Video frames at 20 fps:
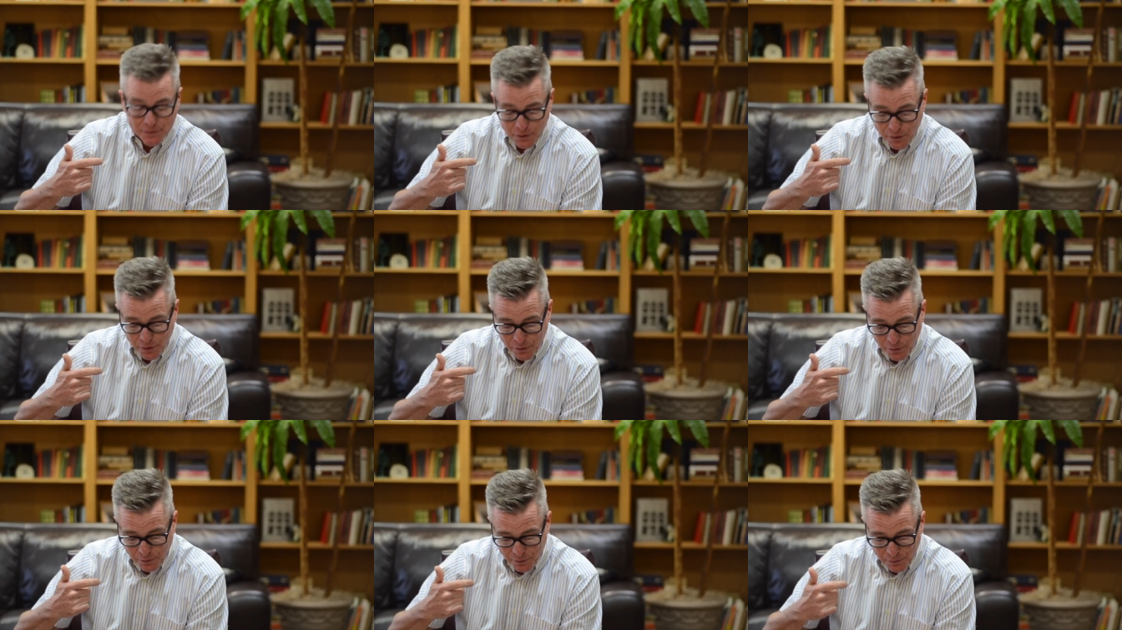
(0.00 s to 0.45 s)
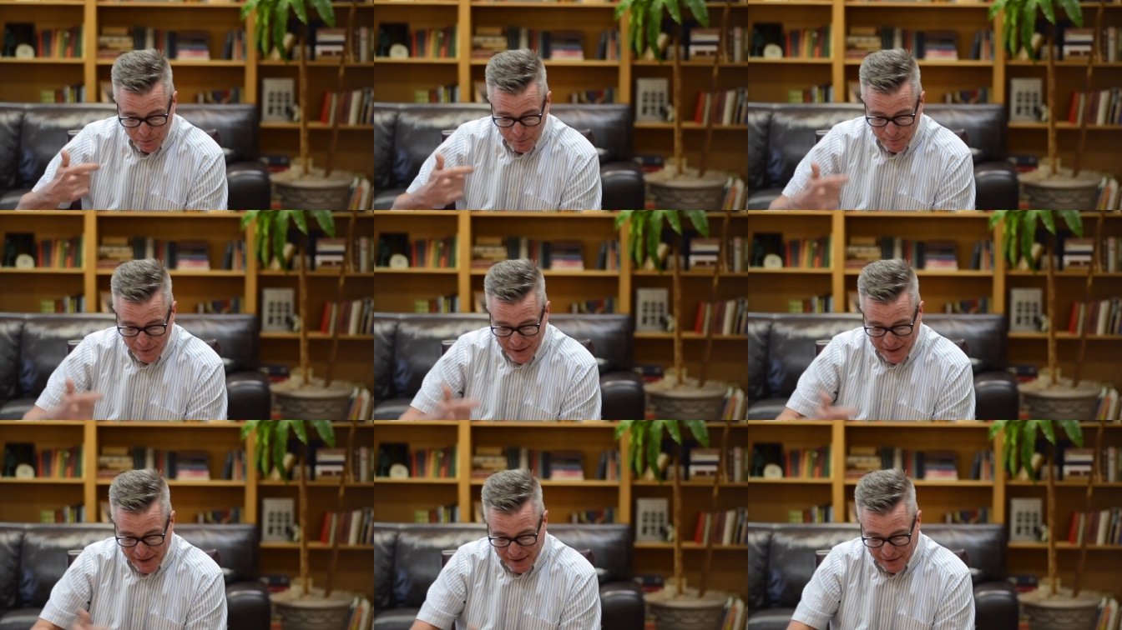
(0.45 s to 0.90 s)
Oh,
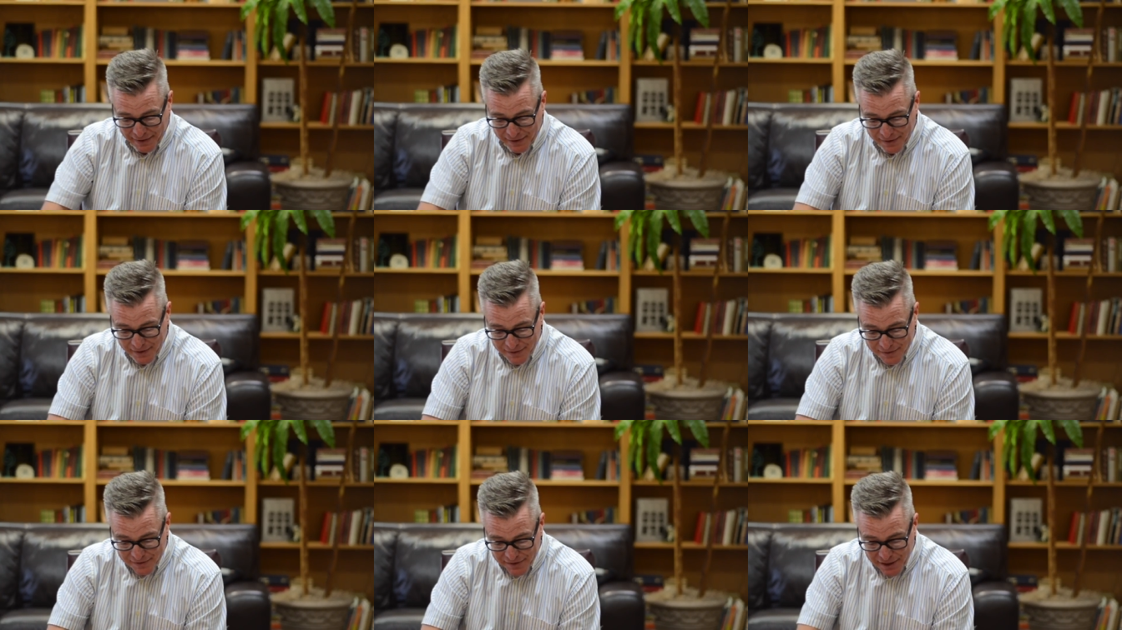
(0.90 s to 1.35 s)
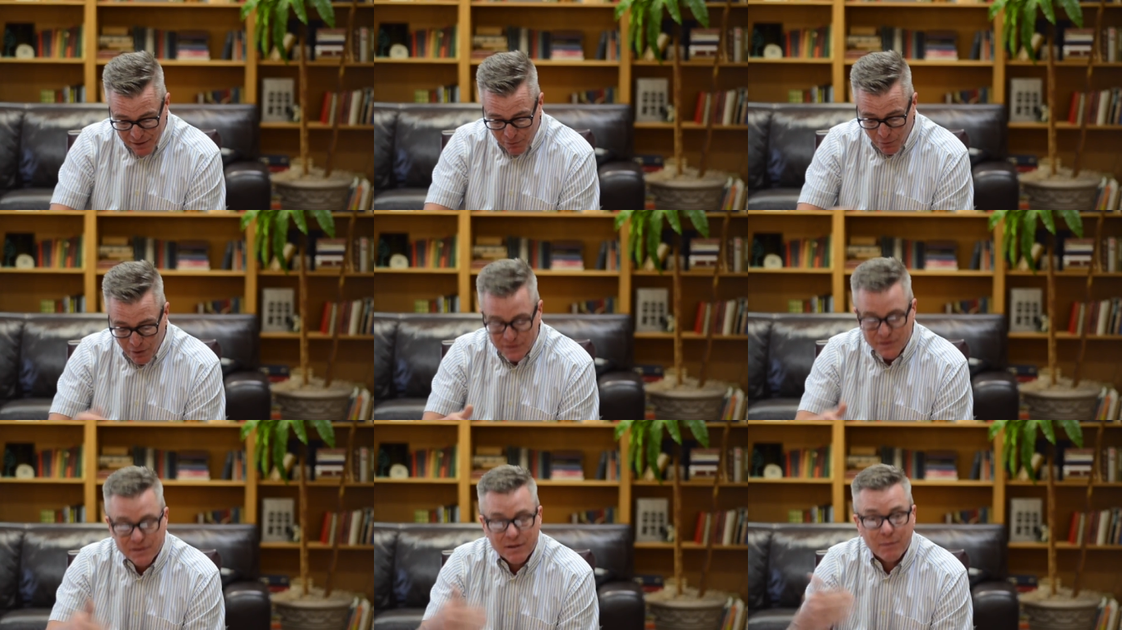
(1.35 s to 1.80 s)
man. See, he
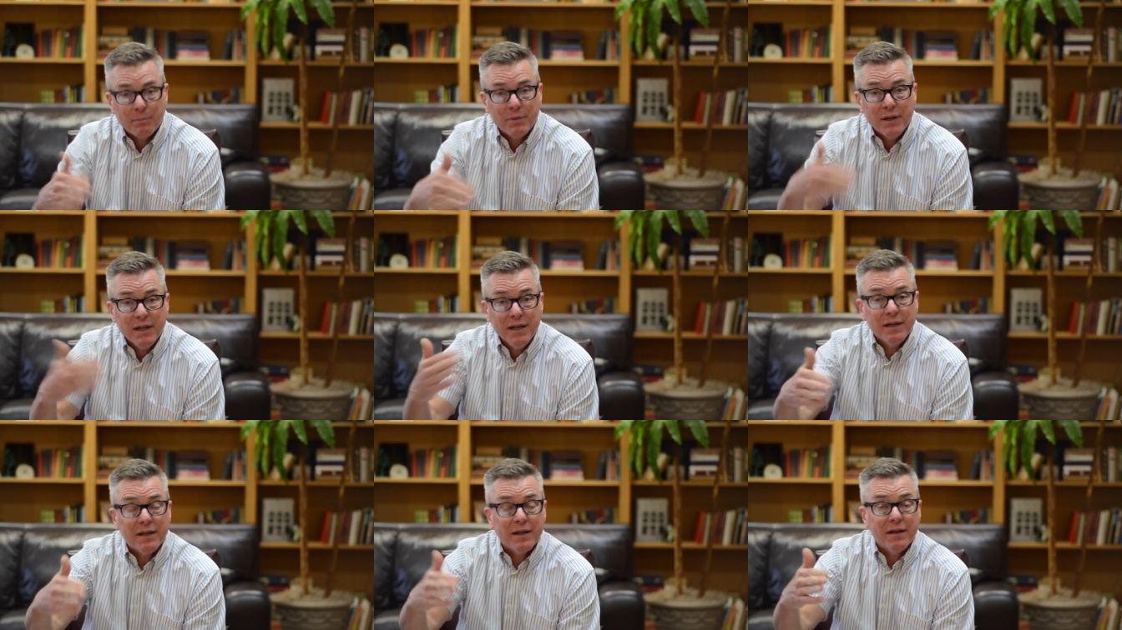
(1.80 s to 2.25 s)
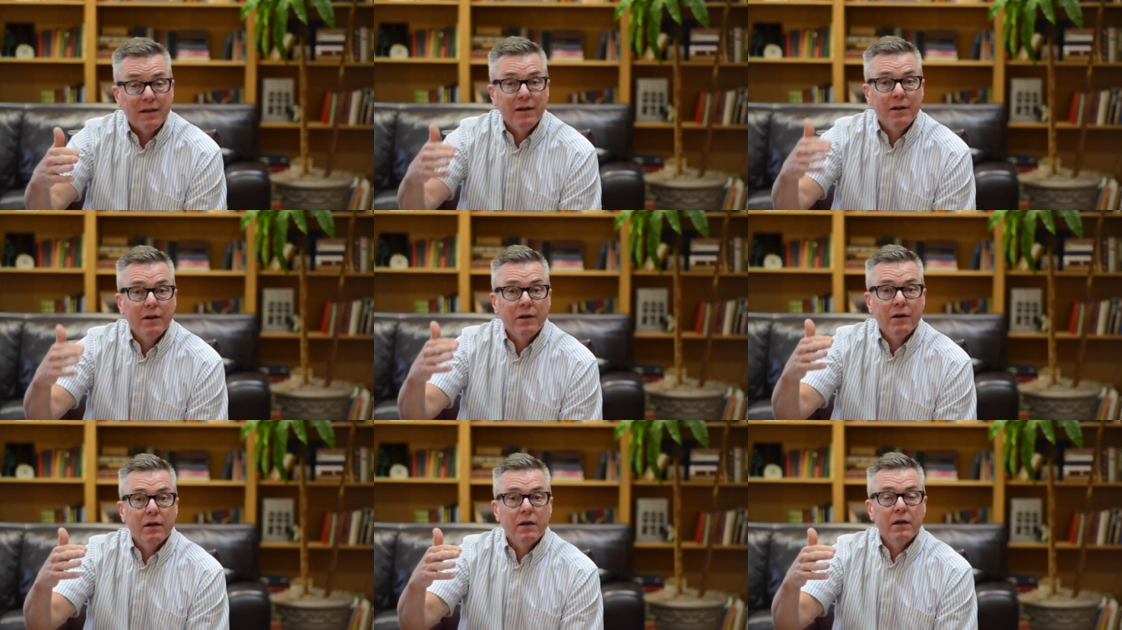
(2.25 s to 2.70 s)
wants to be
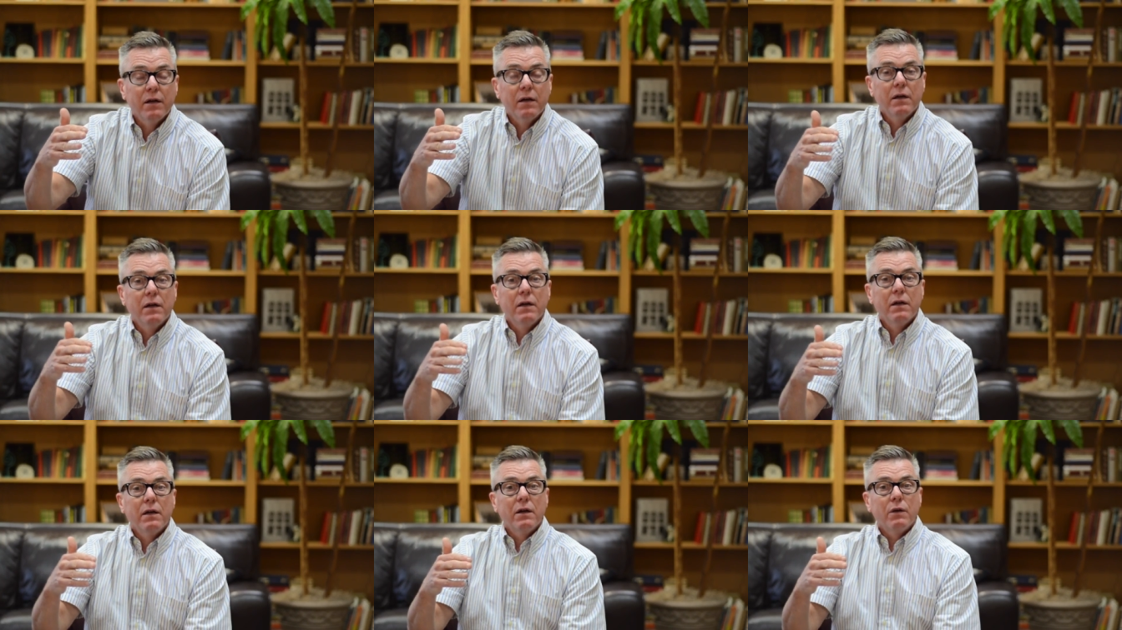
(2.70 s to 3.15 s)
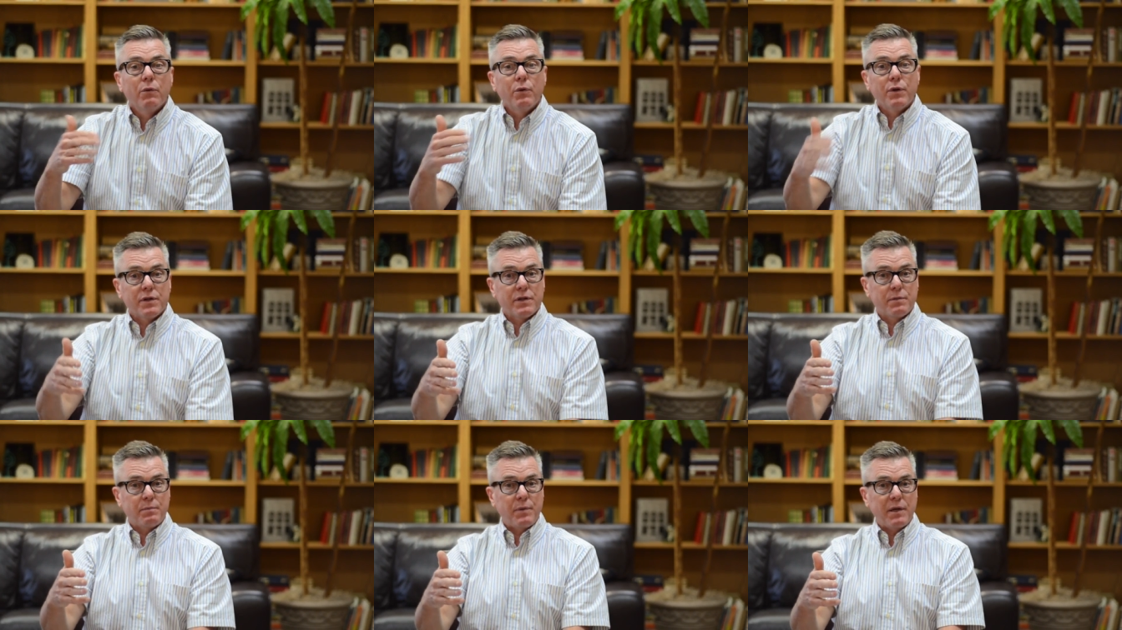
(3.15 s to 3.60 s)

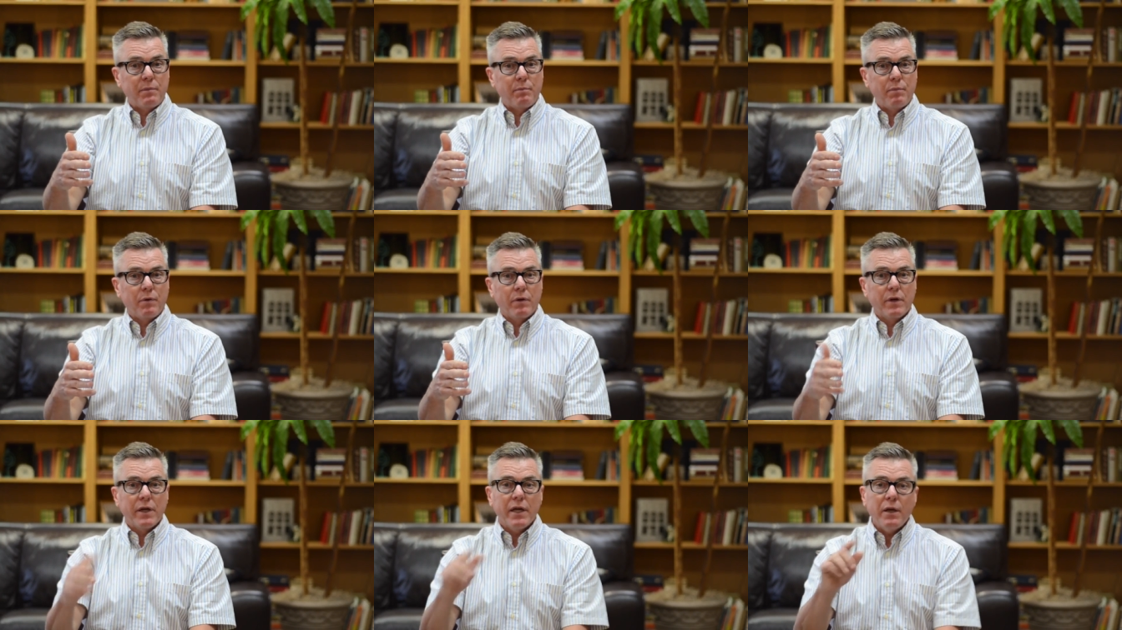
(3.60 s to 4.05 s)
with his people.